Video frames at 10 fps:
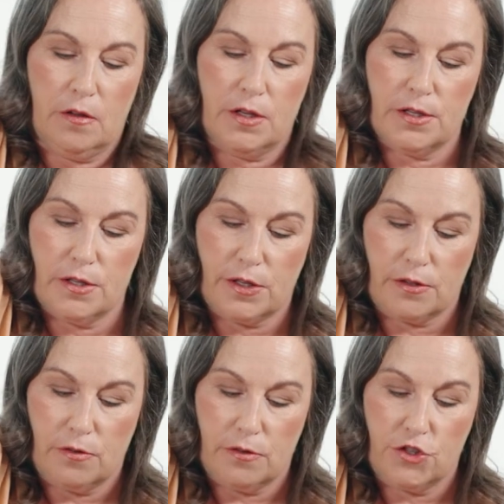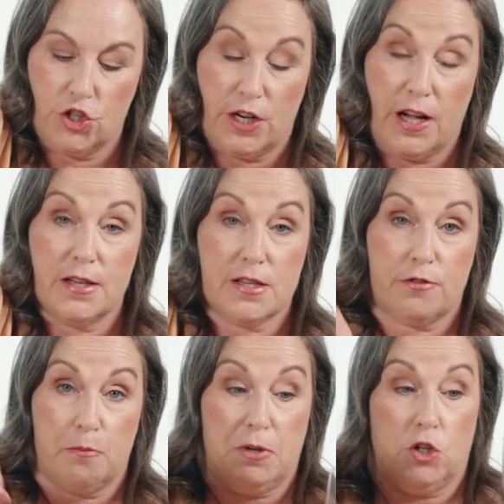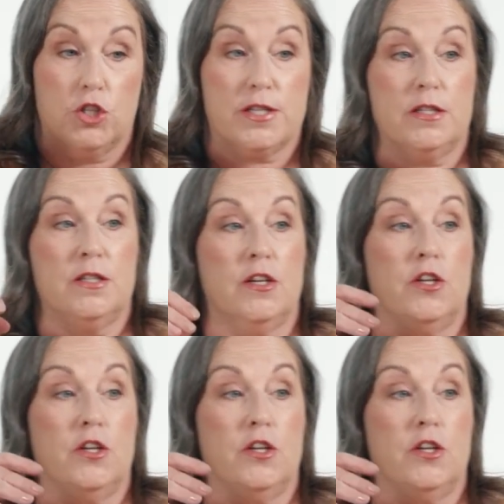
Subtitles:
This is a Shiraz from Barossa,